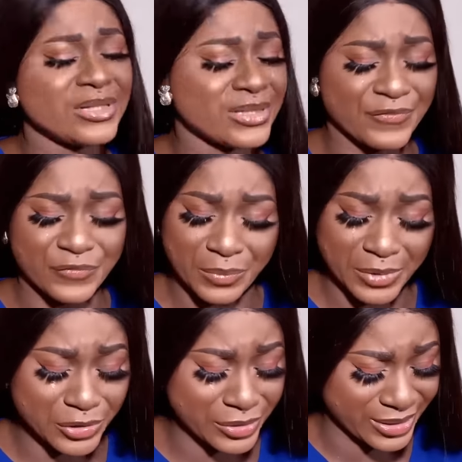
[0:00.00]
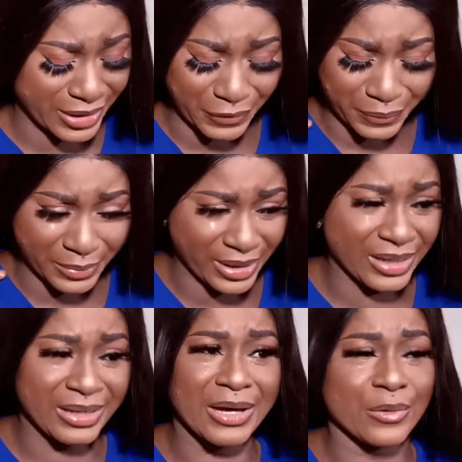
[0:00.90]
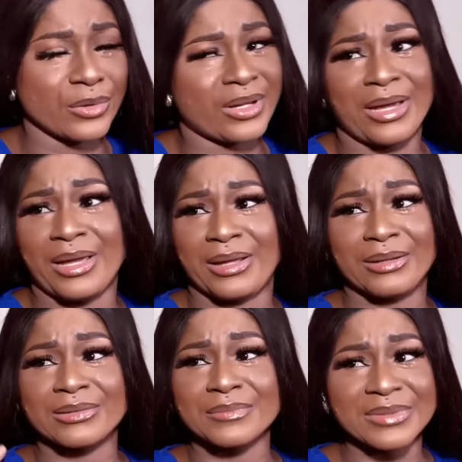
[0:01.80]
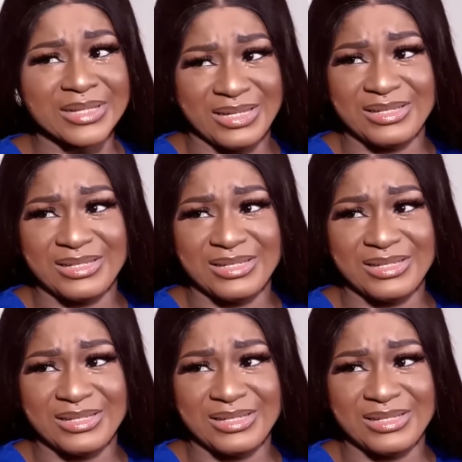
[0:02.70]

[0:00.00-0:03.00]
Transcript: Not easy for me. Just help me anyhow you can. Please.